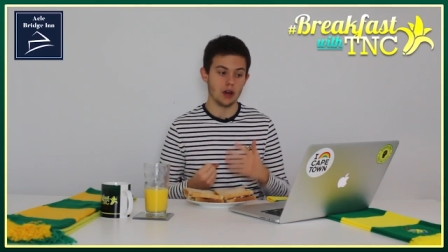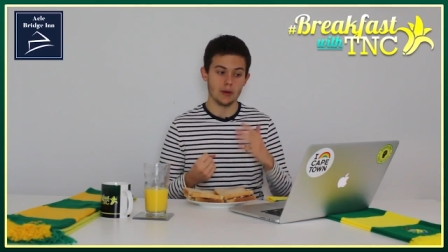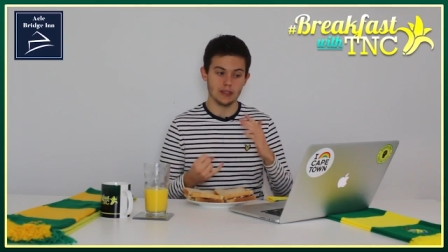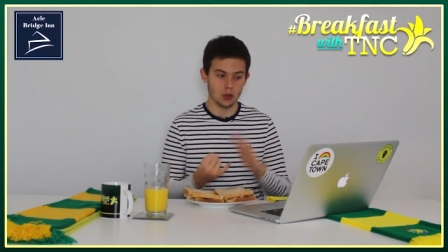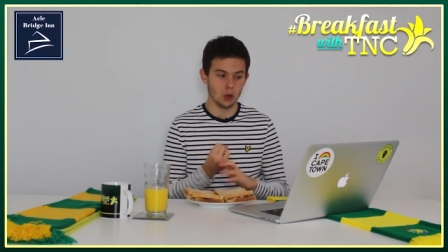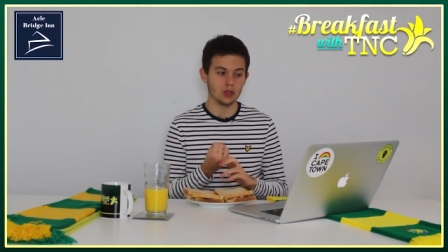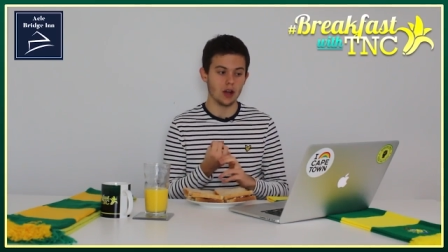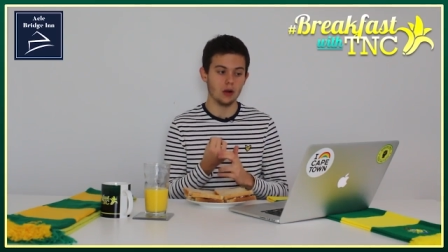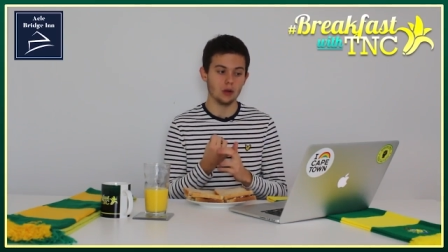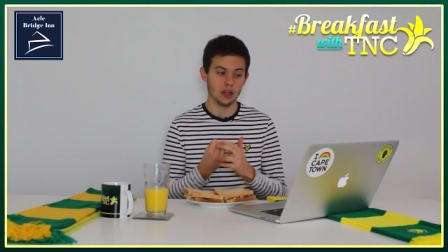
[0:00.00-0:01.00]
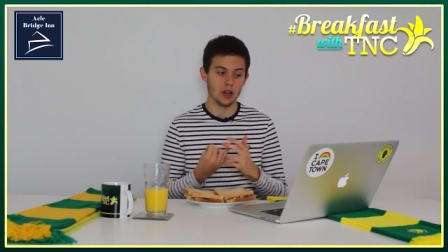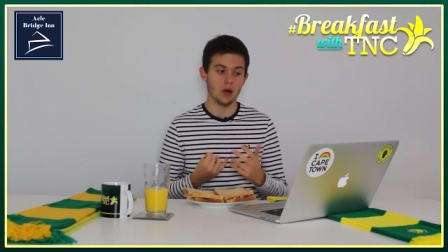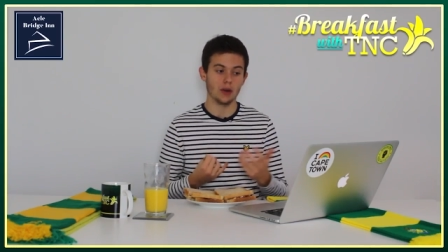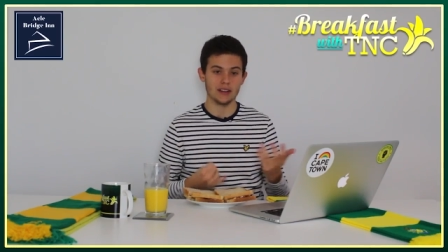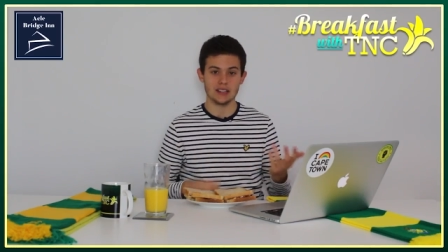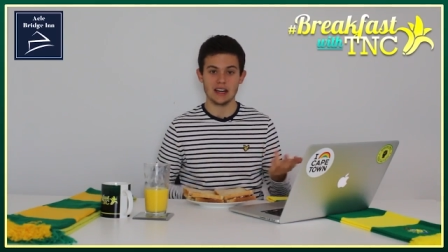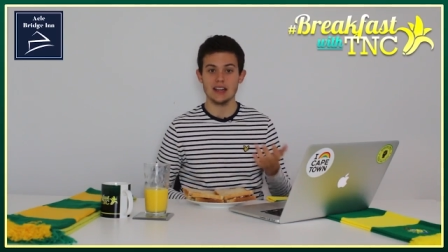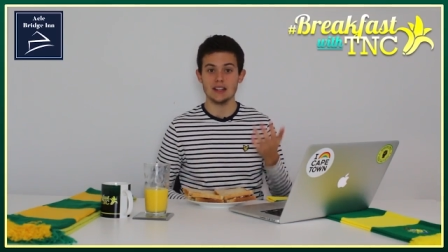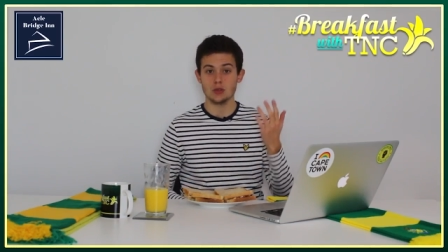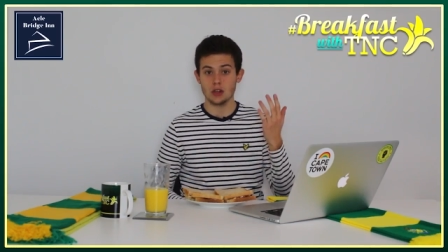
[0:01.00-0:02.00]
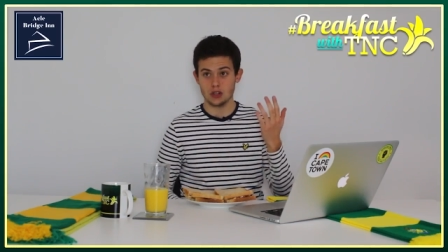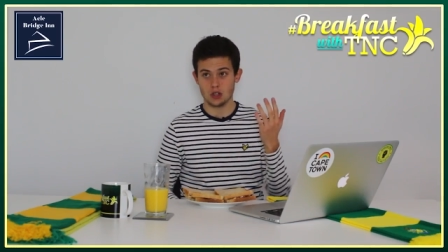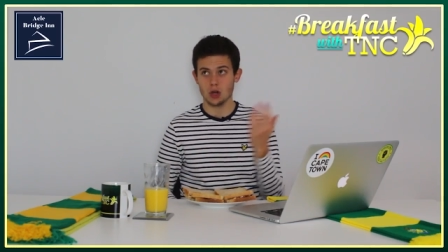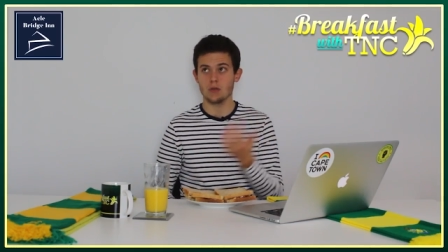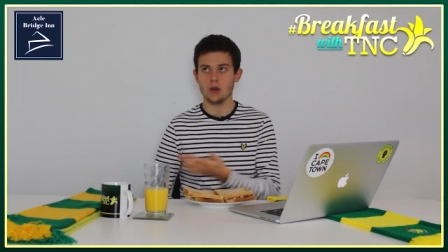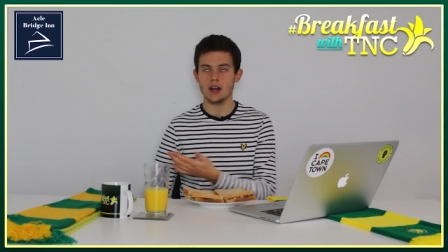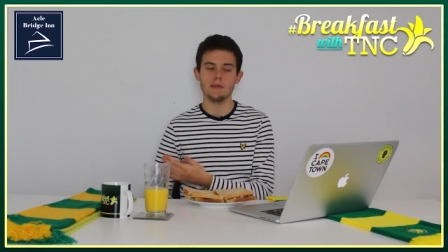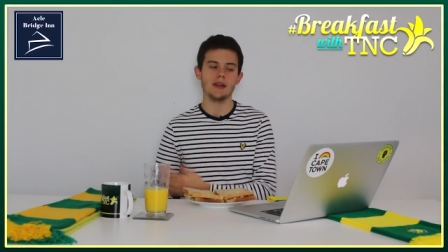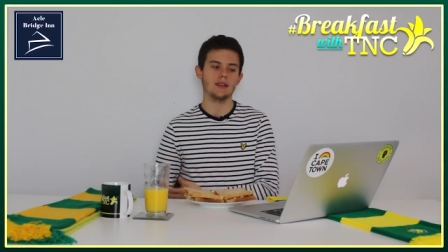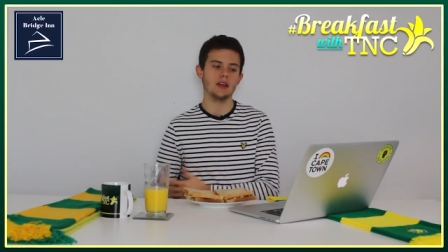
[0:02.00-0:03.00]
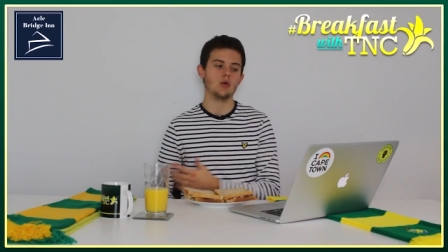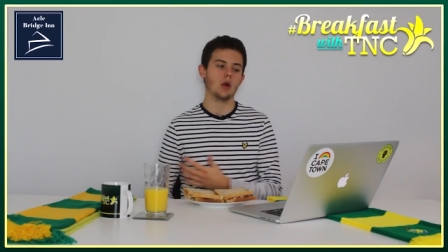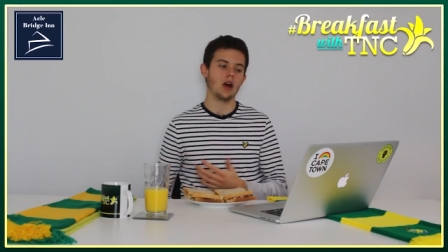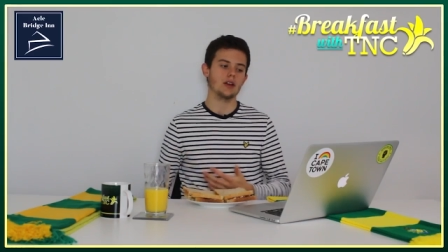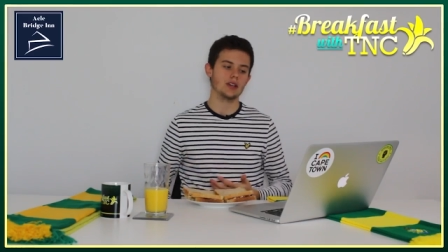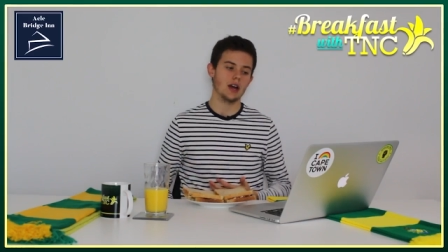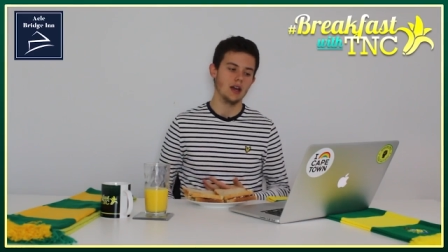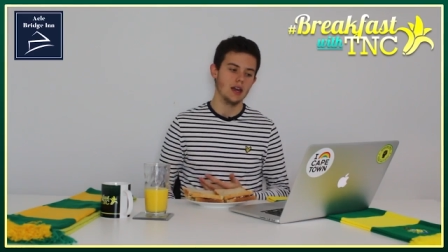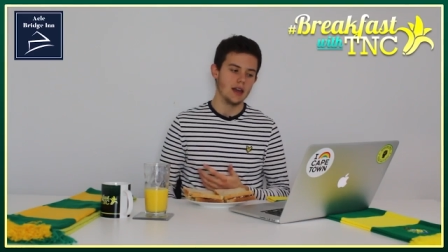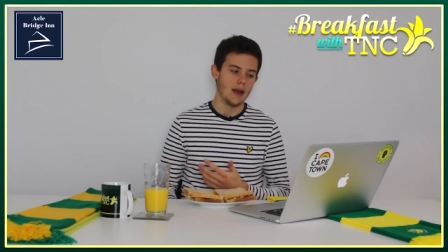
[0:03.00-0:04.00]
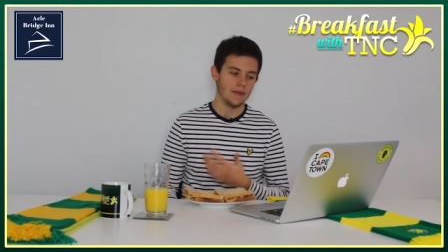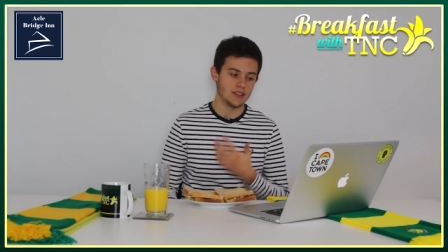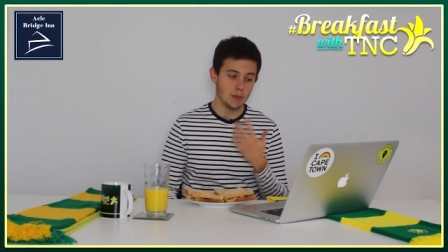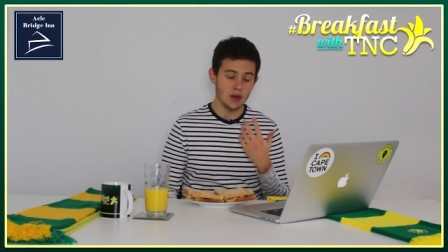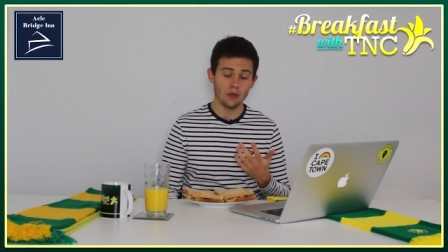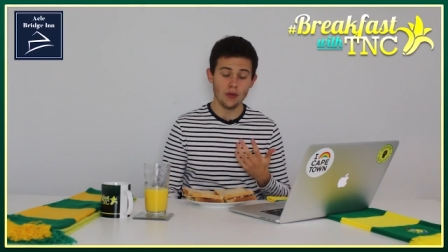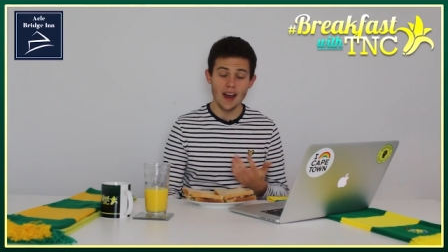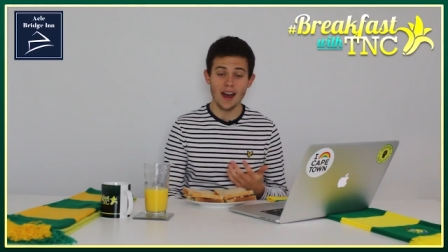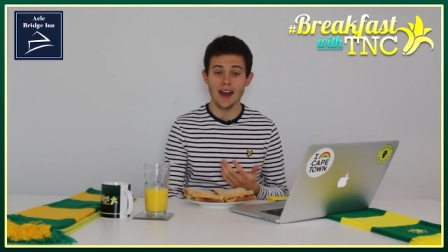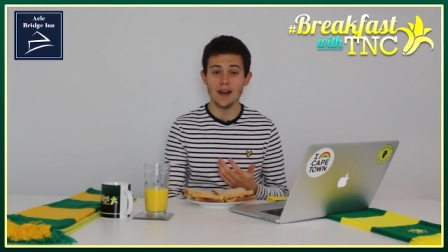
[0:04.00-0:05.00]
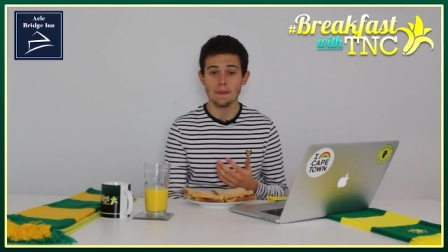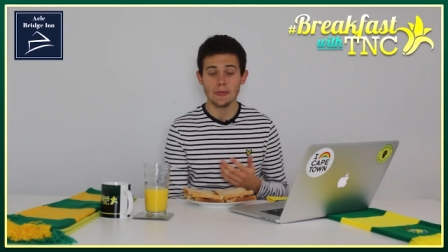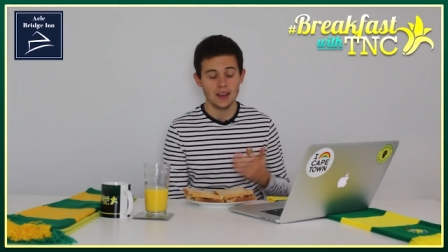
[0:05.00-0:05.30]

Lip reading: He scored a goal against Leeds that it should have really been the equaliser. And to be fair,